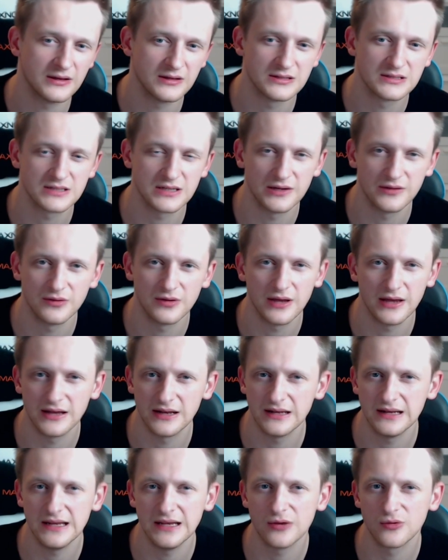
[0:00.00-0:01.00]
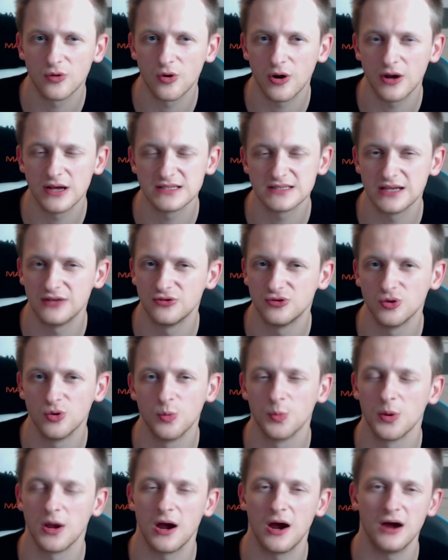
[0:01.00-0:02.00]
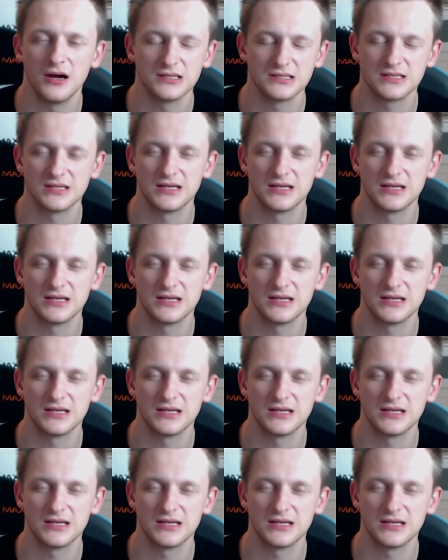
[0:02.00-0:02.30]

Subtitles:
and Leroys and Doomguards,